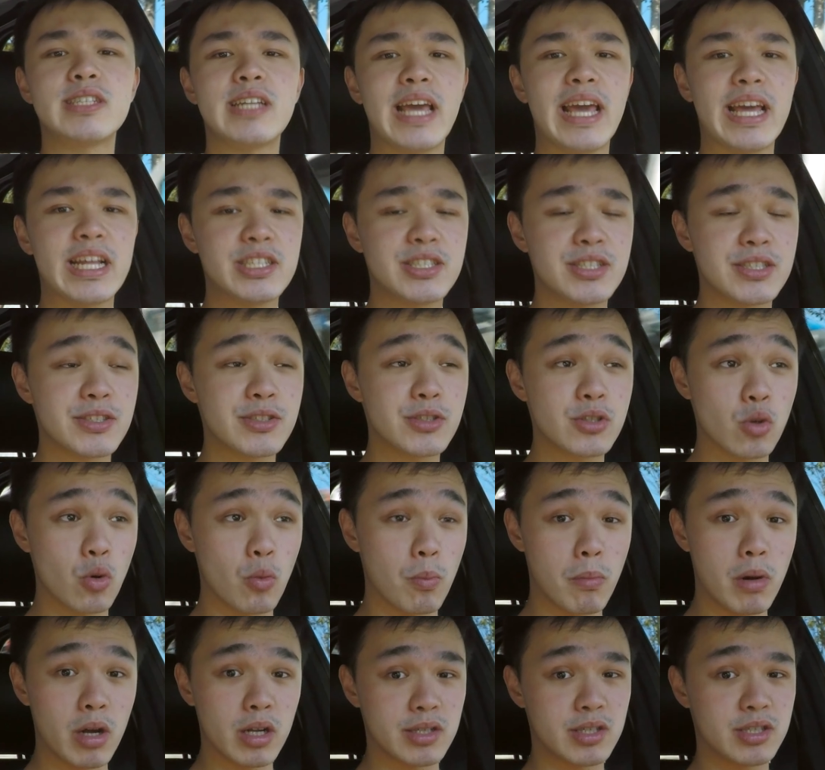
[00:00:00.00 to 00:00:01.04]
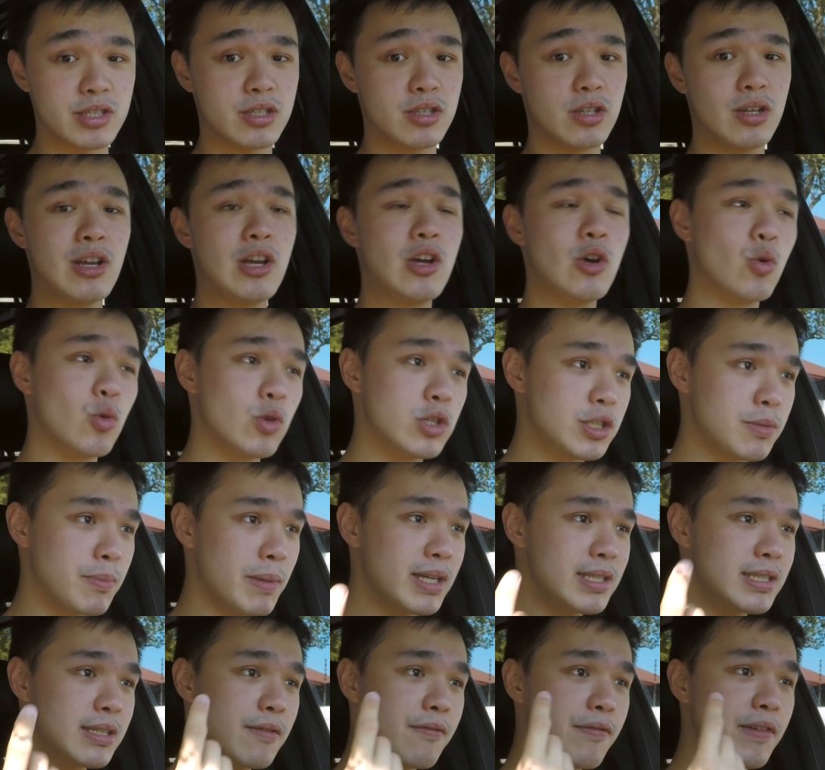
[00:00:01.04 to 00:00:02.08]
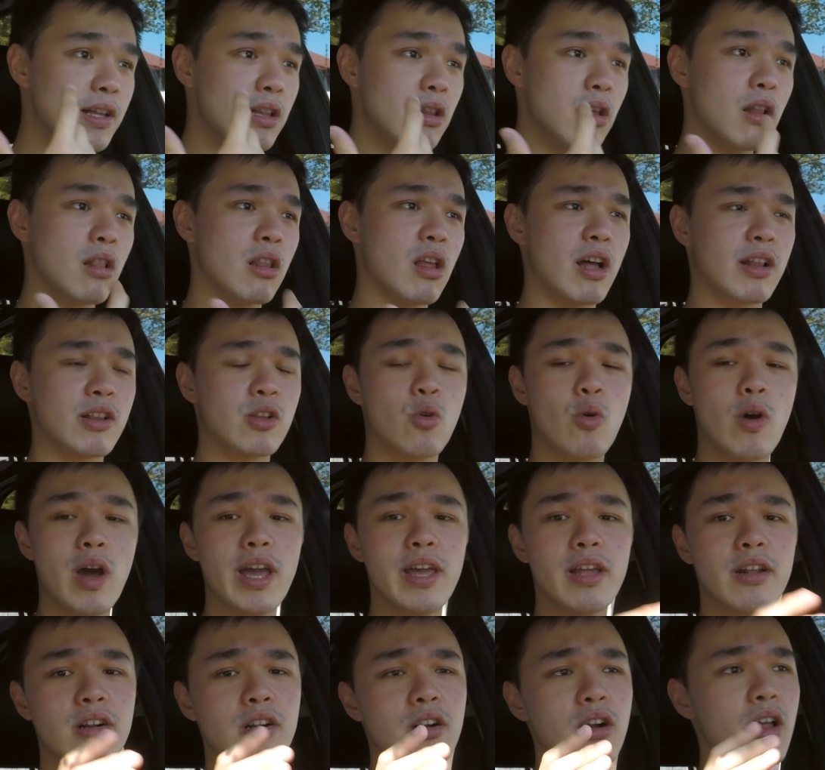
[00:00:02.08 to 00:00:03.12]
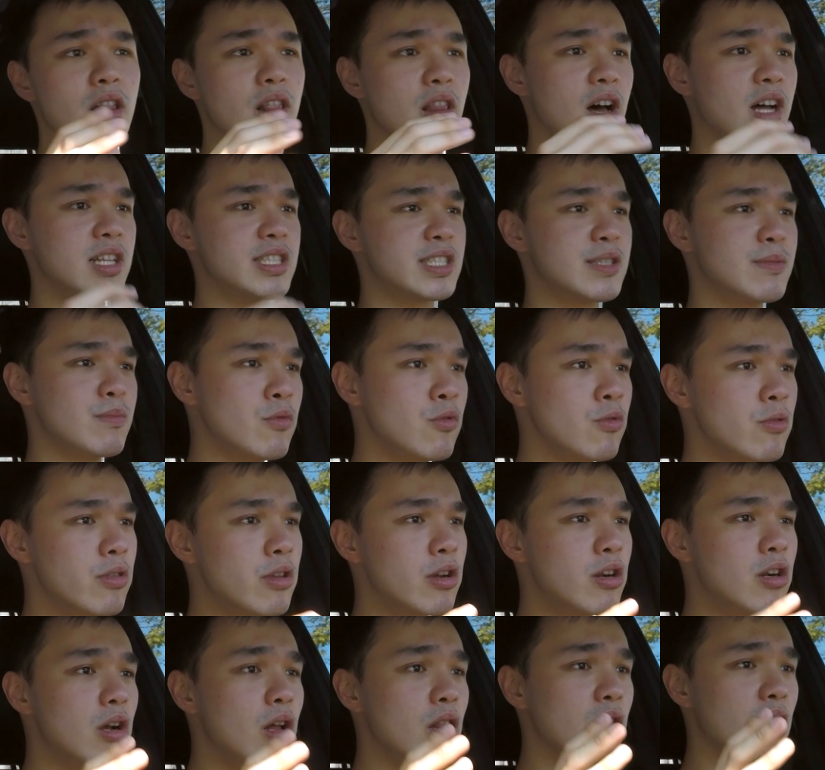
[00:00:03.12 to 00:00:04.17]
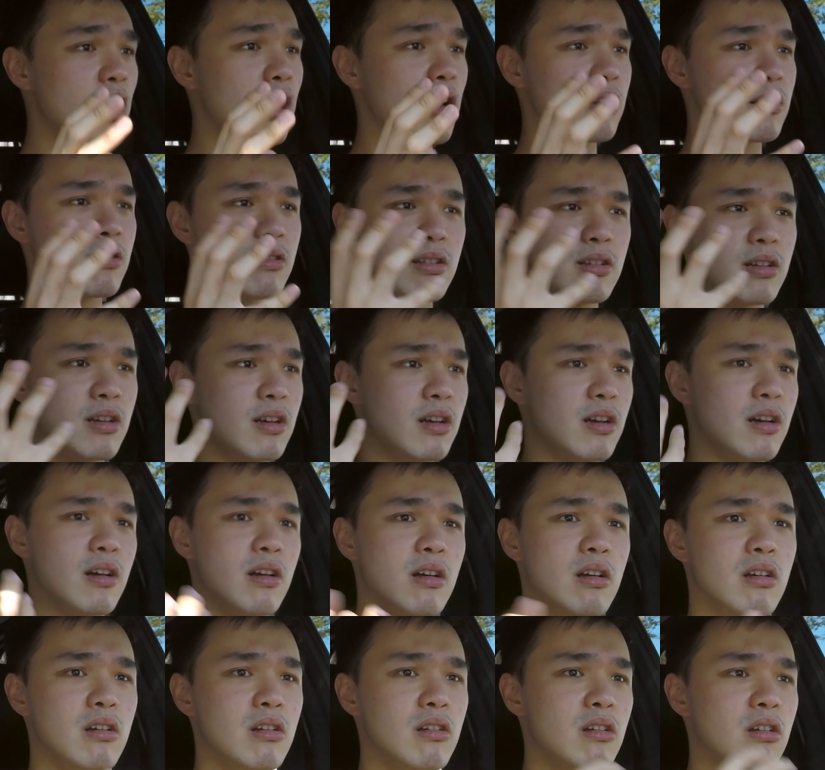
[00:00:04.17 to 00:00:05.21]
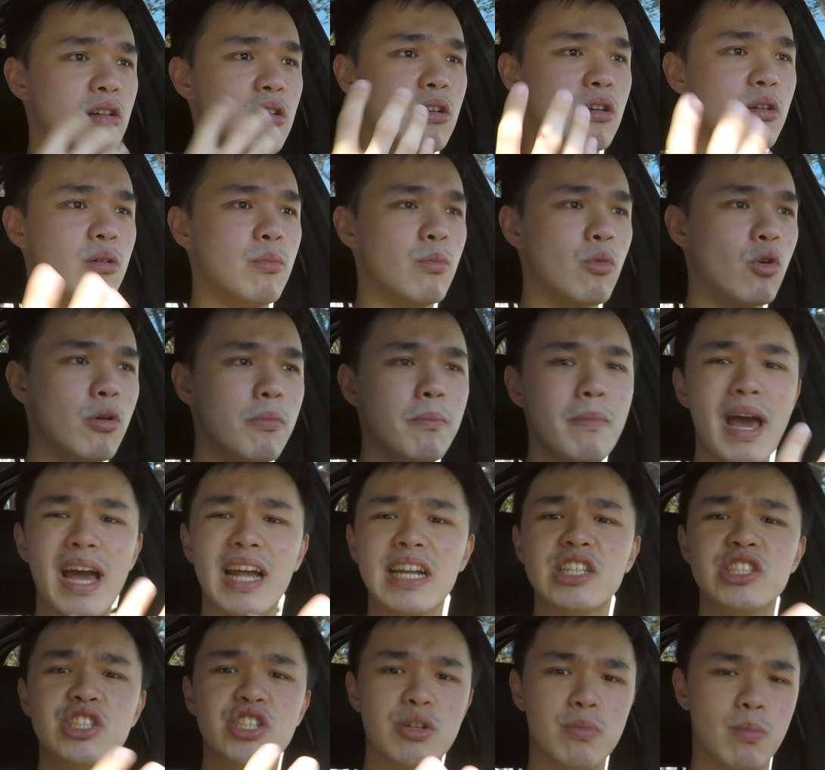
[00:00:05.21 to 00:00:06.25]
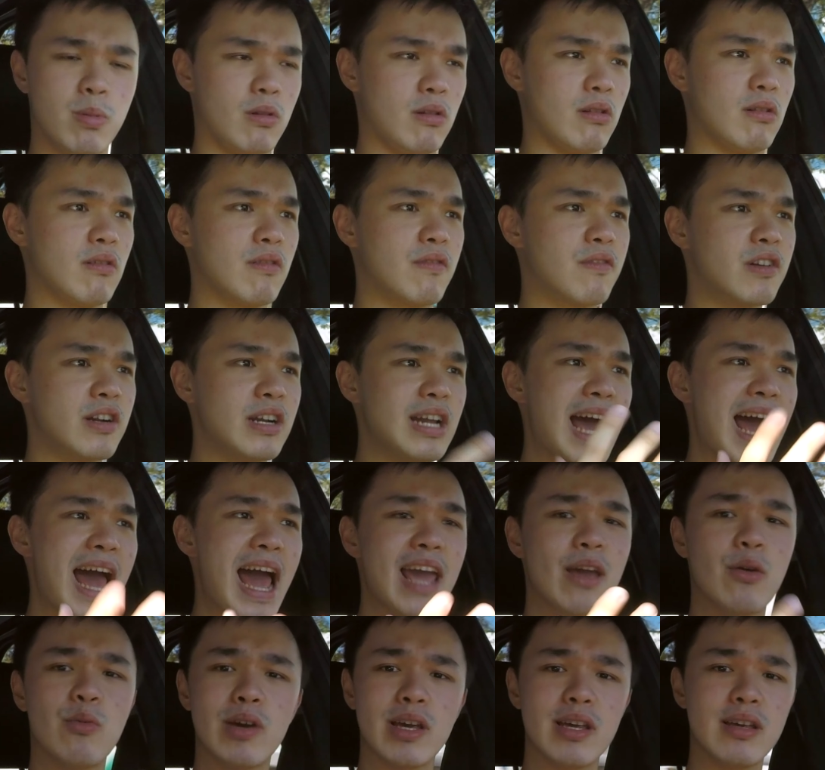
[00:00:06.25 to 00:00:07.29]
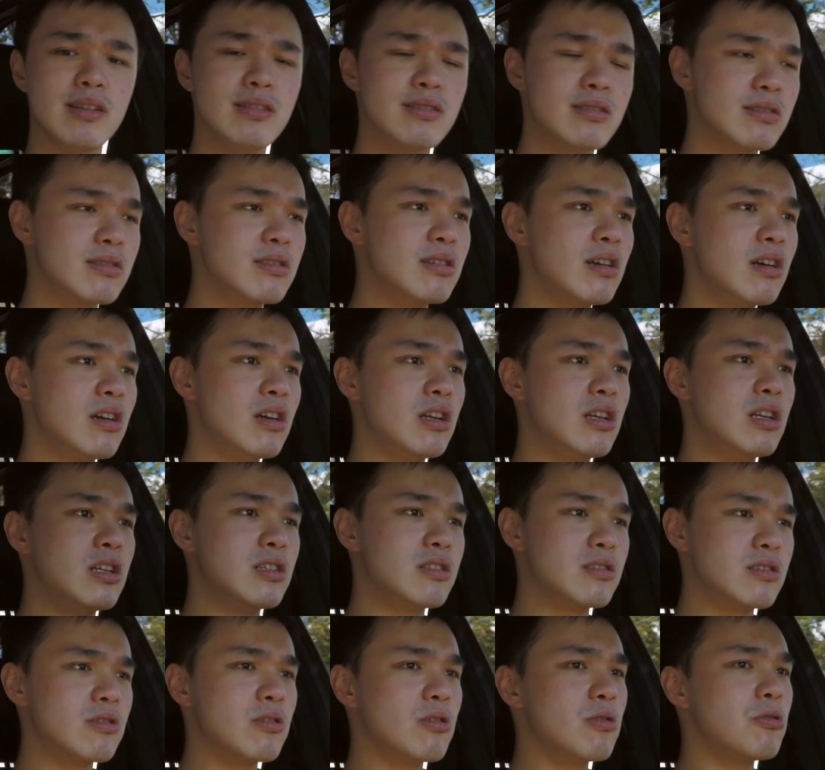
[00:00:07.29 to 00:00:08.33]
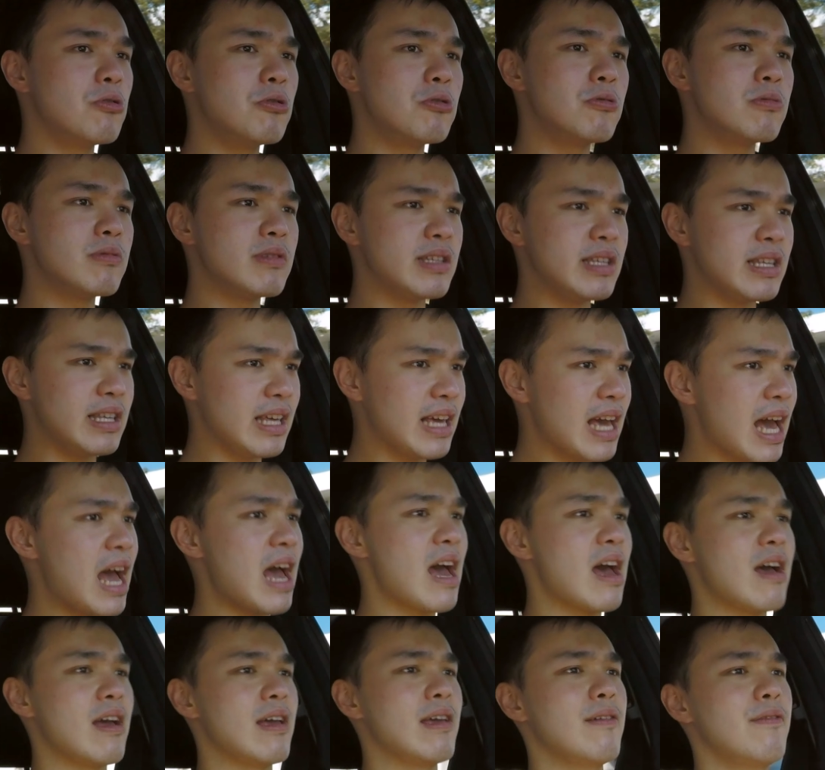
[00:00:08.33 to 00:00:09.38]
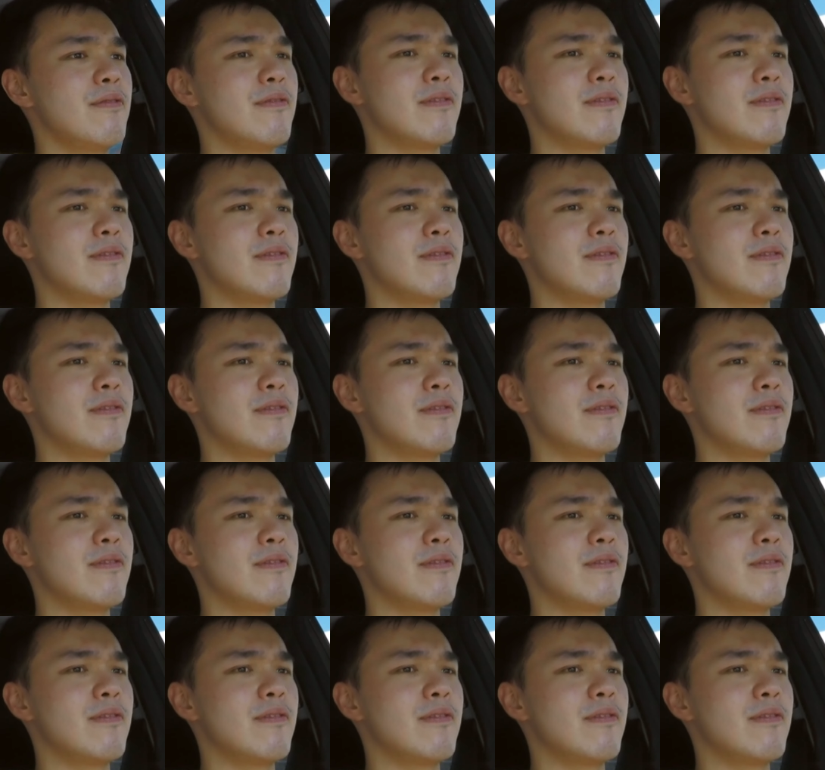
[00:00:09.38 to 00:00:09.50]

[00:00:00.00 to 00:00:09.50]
engine so much, which makes it feel a lot quieter, a lot smoother, a lot more manageable for the highways. So yeah, if